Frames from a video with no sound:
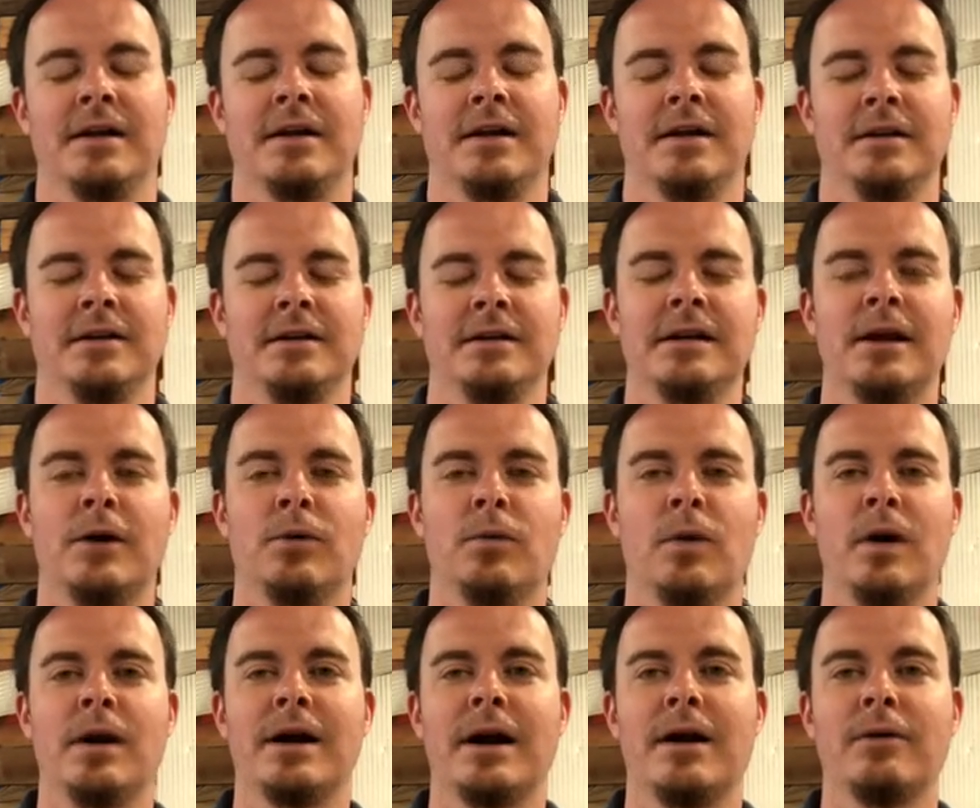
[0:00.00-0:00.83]

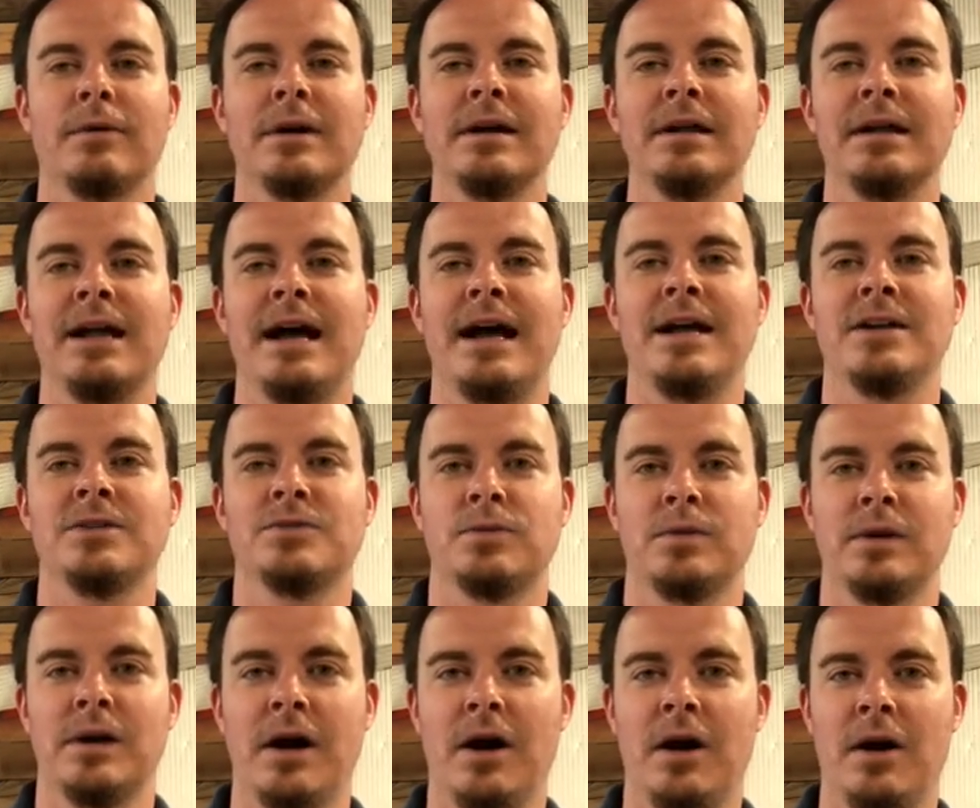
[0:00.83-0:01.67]
What I realized
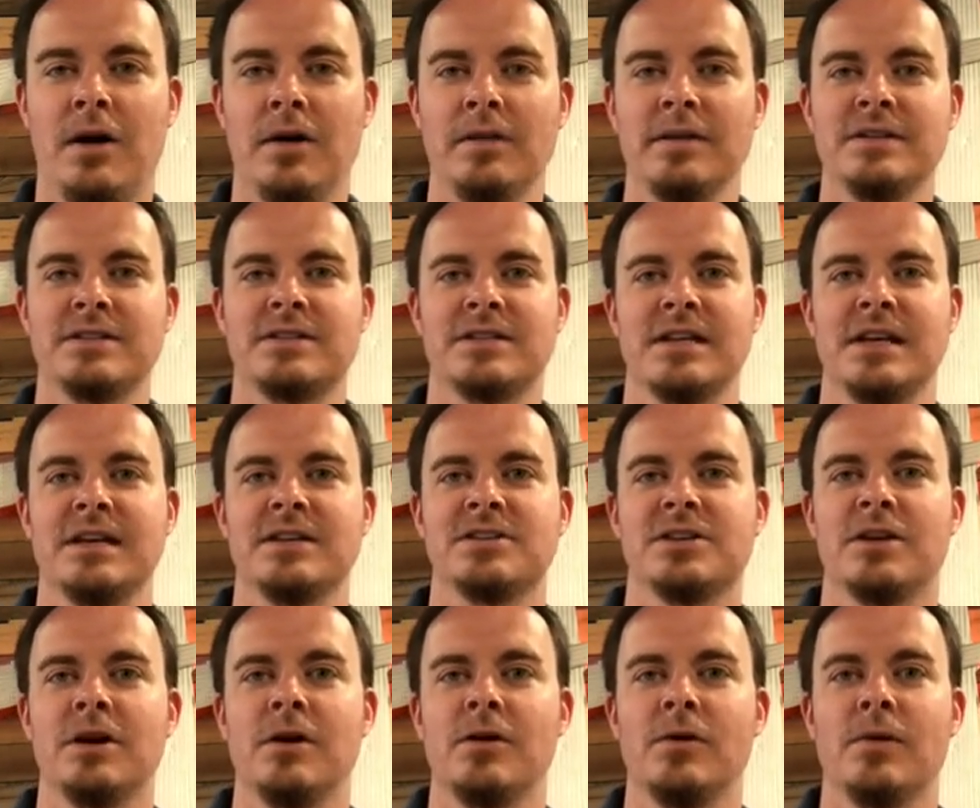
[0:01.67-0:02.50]
when all these things
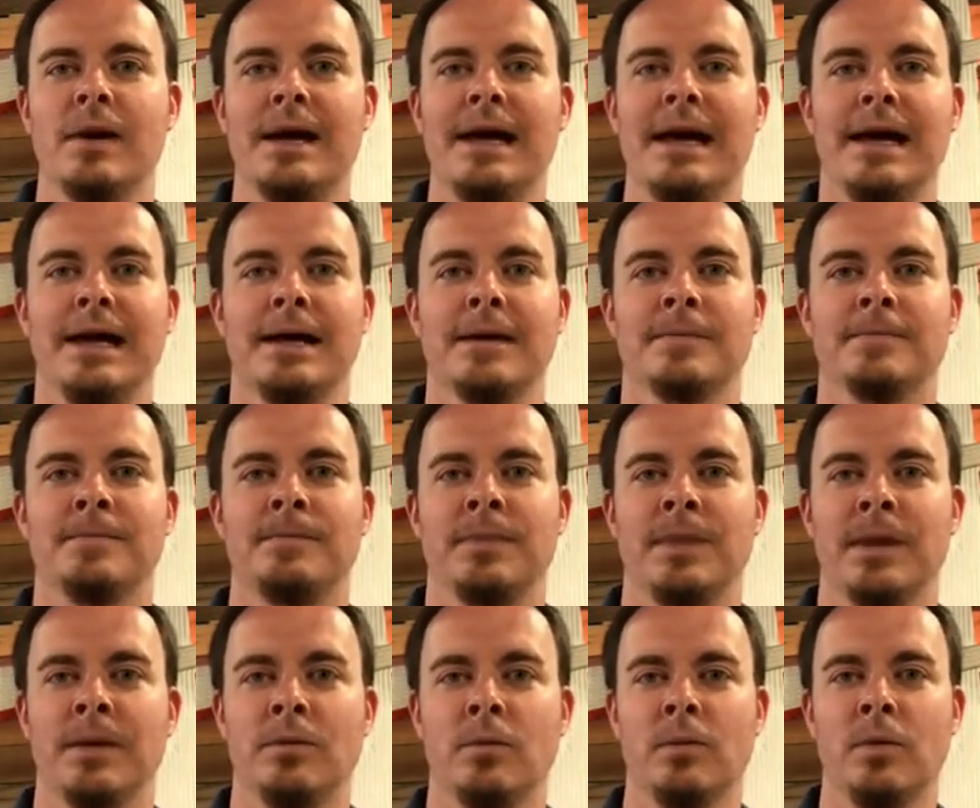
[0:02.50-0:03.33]
go away,
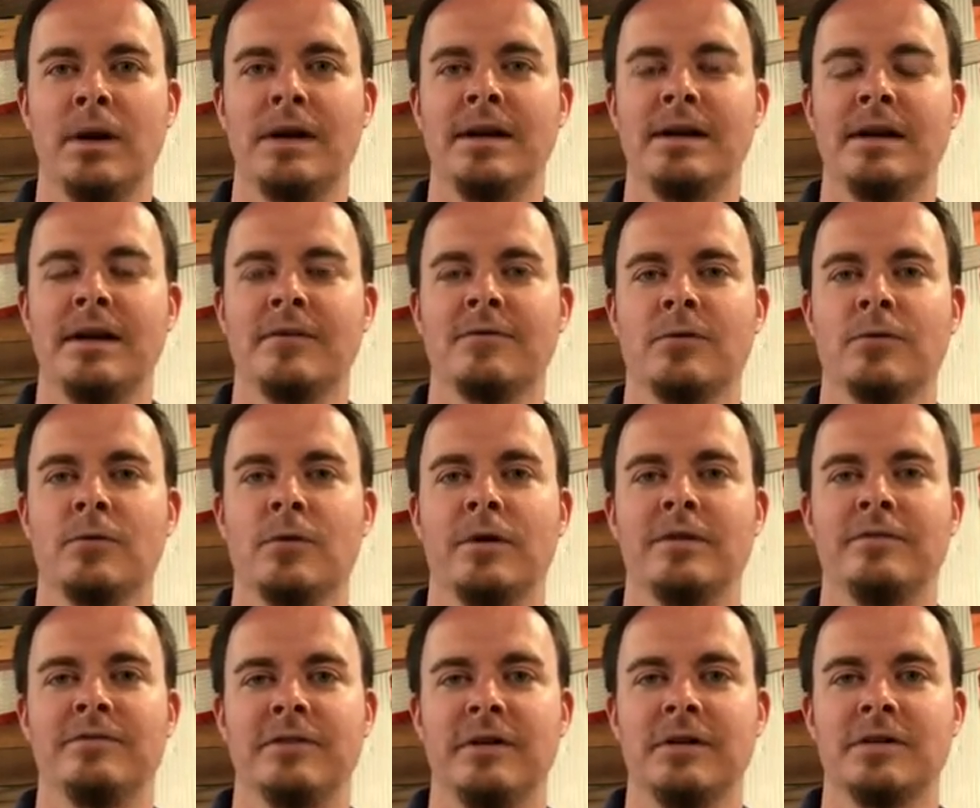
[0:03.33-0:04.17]
what did everyone
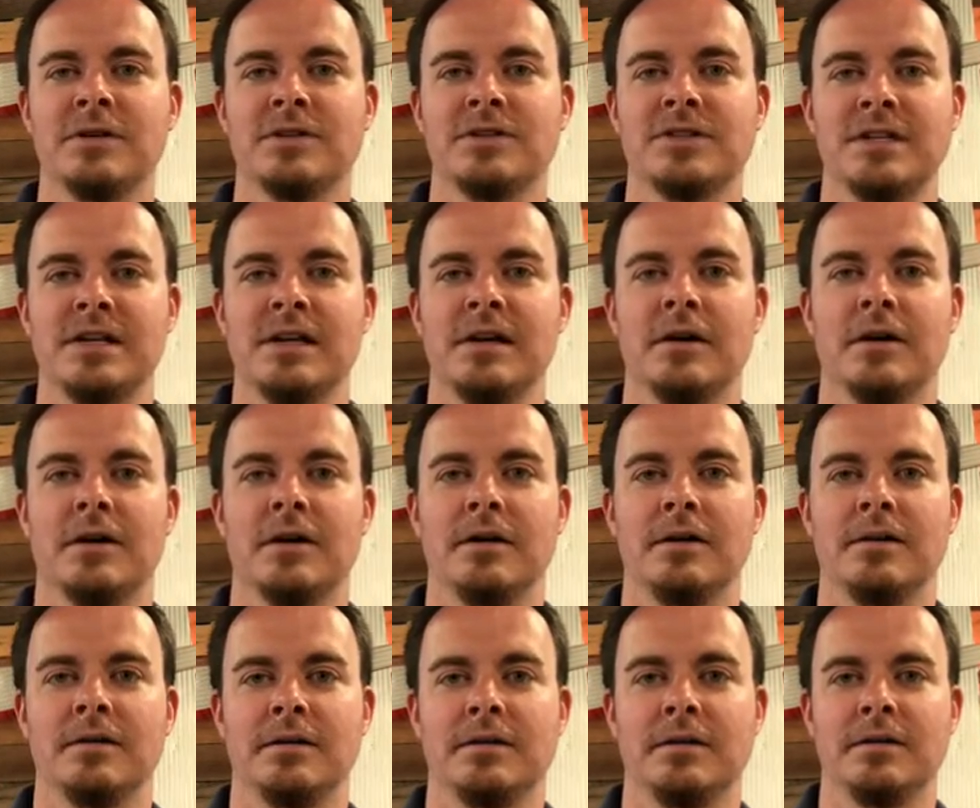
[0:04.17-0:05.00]
focus in on?
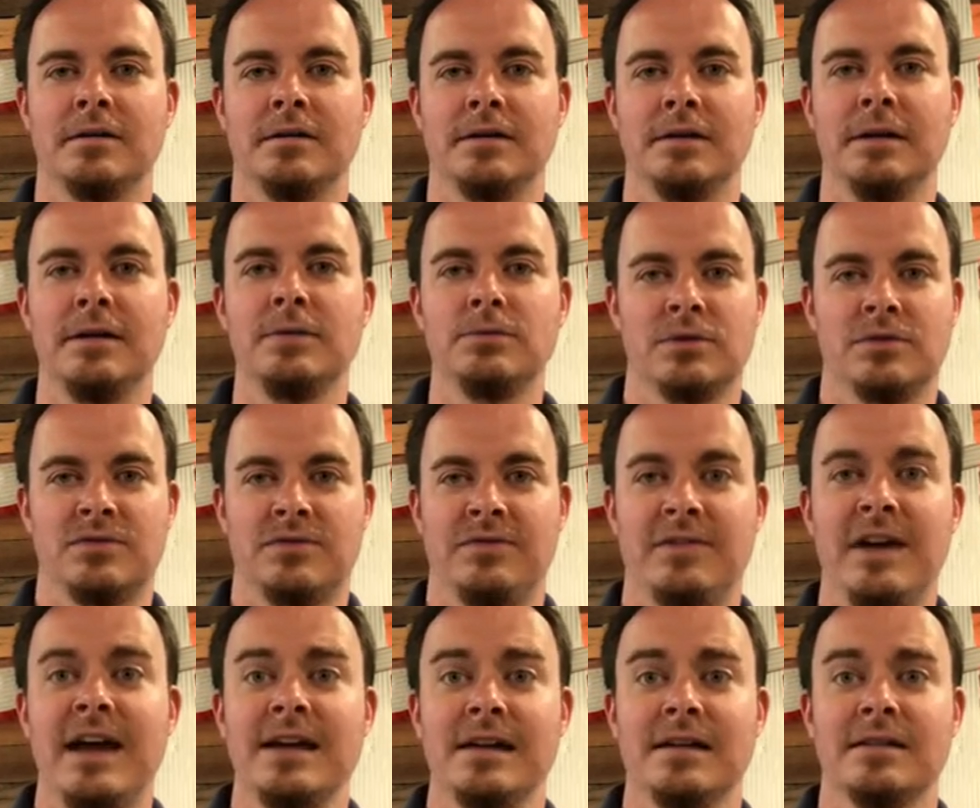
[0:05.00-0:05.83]
It was
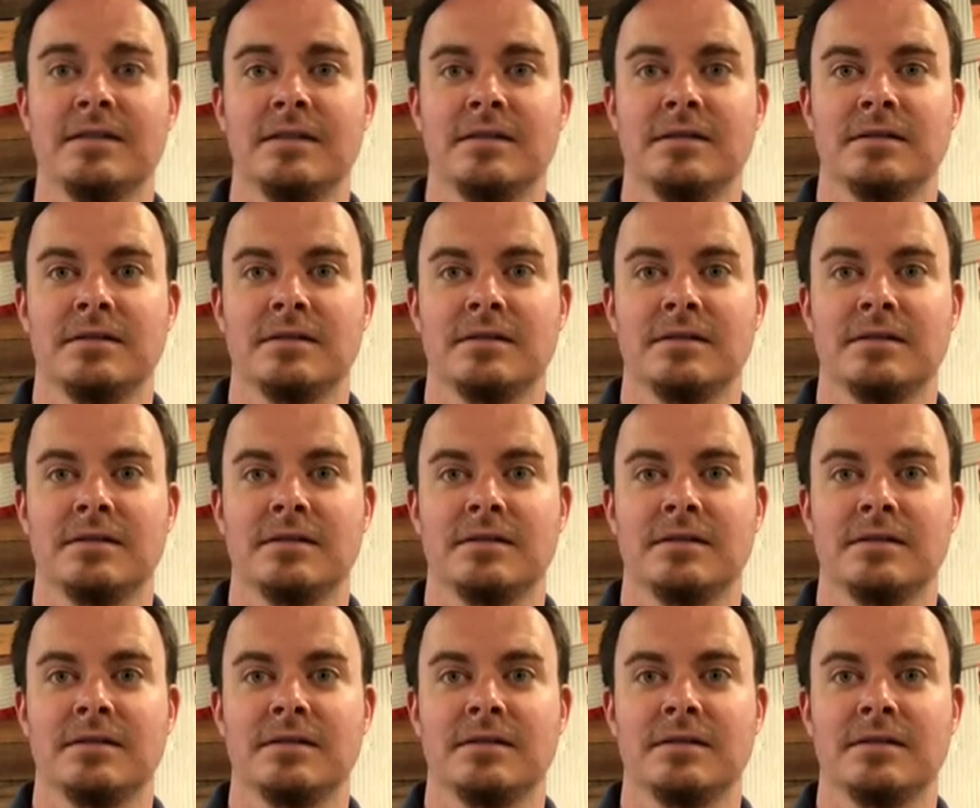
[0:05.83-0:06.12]
faith.